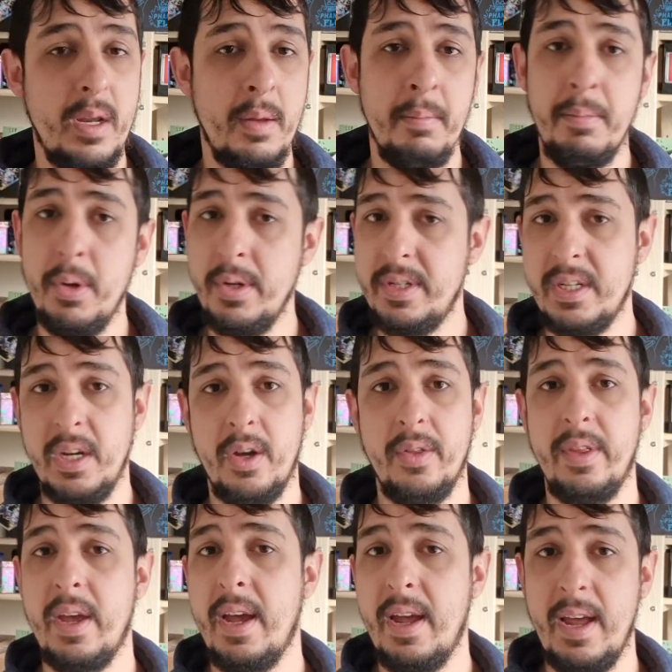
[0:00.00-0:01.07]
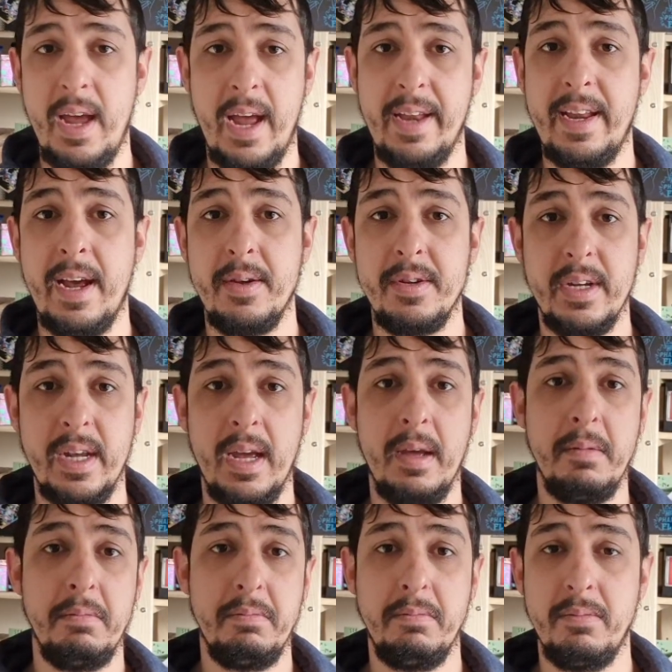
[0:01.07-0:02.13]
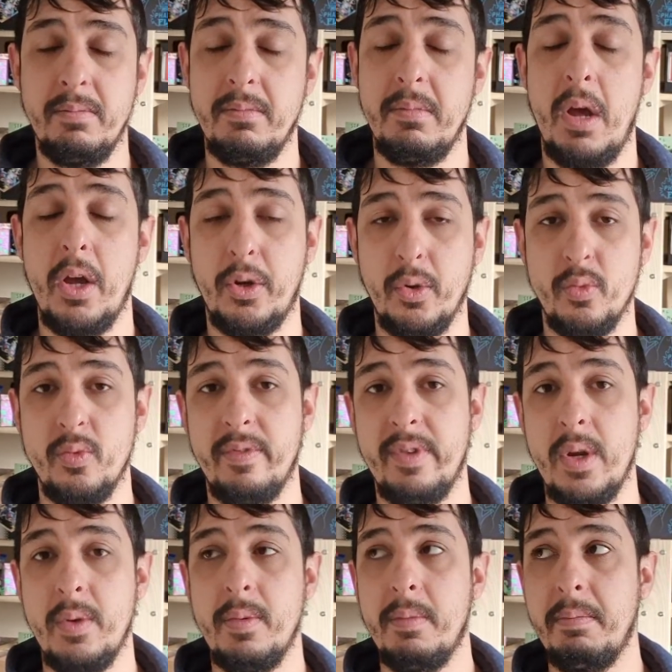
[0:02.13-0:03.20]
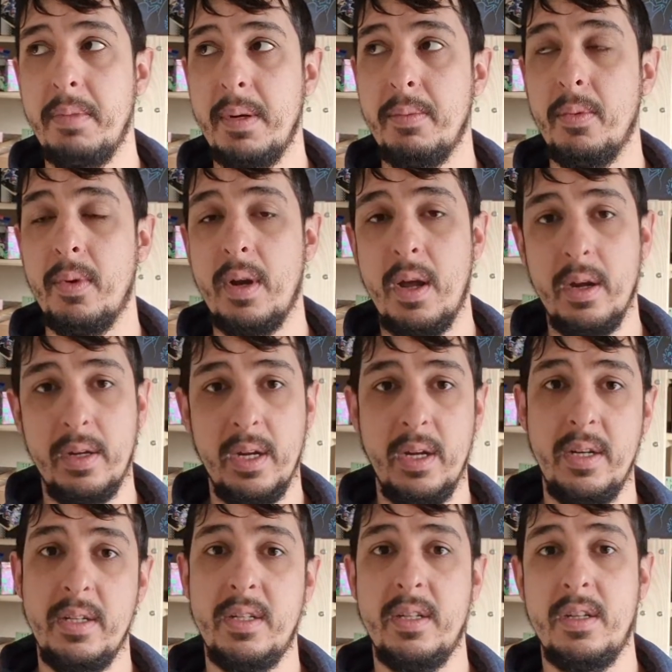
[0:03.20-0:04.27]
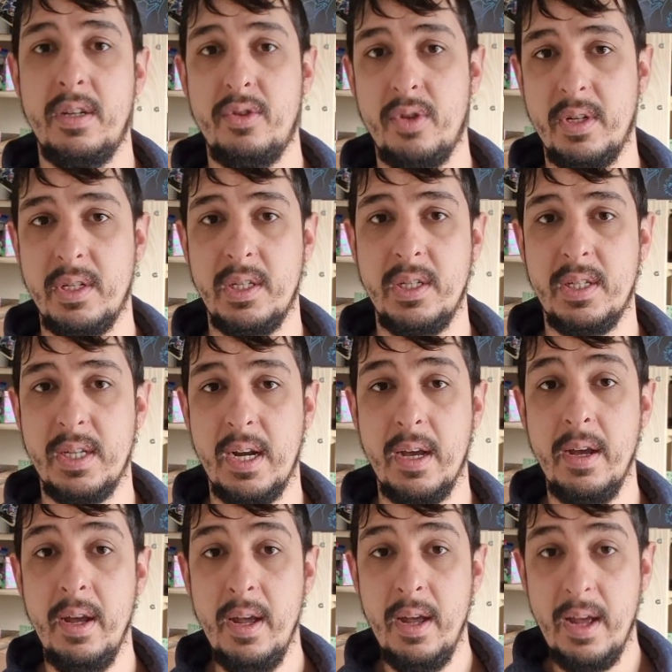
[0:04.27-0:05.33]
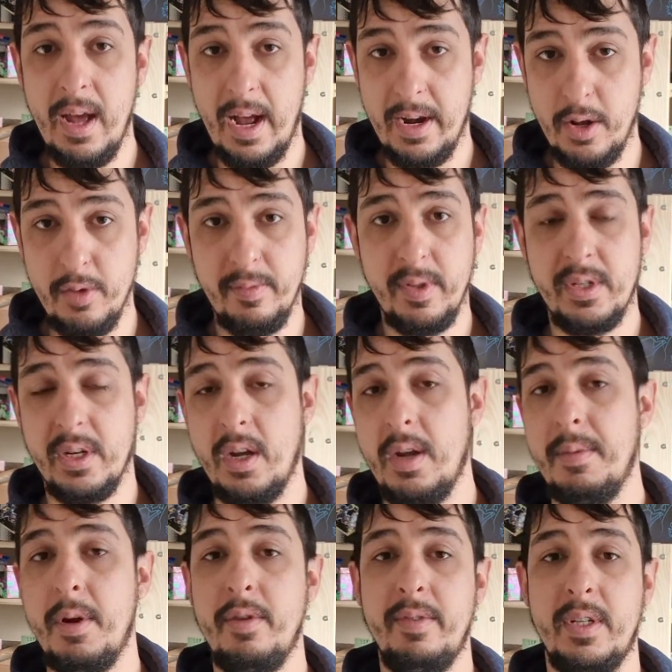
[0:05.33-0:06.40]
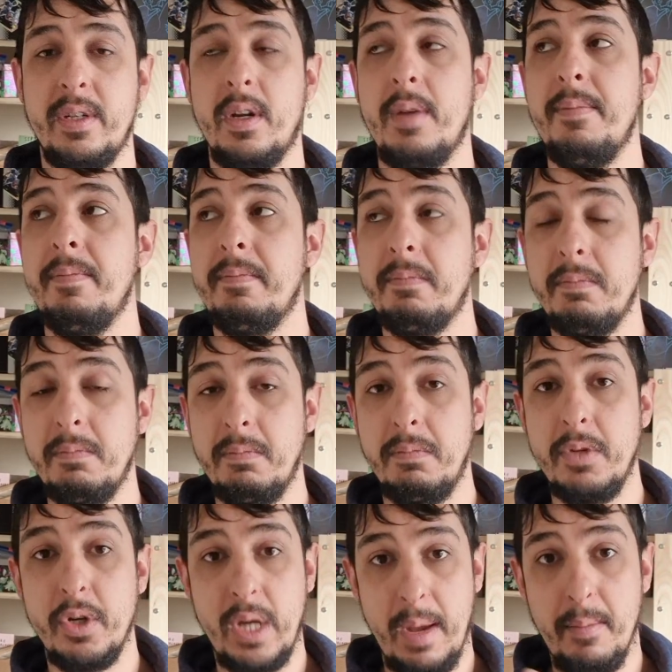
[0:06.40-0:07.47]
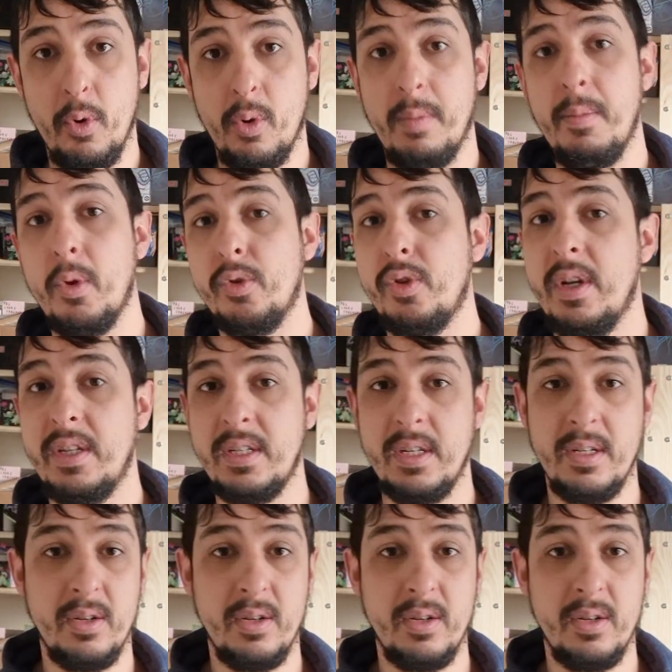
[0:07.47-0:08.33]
Puts it on there, and now you get a good review. People are like, okay, this is a trusted seller. And over time, you get more and more trusted.